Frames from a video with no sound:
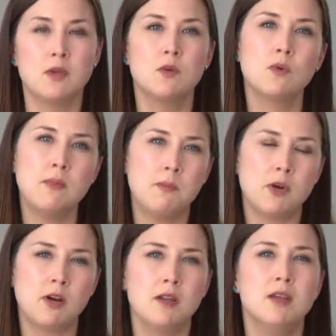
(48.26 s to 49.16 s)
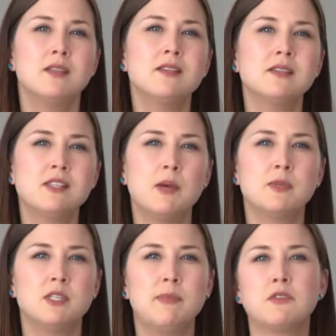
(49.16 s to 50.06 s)
Remember, this step
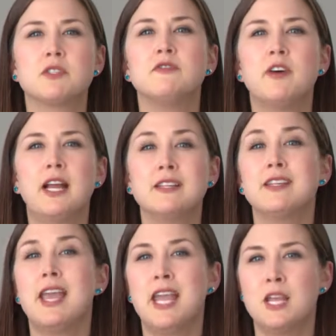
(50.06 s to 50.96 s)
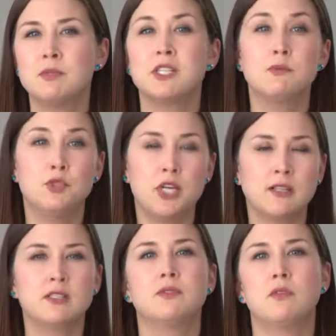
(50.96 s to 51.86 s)
is about defining the aims and
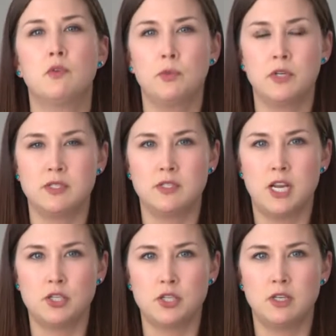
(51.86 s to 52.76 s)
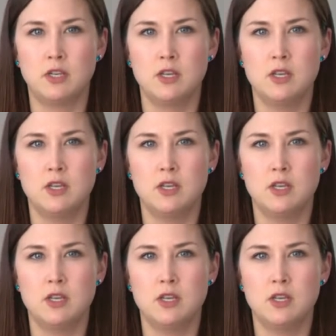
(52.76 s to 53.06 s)
objectives of your presentation.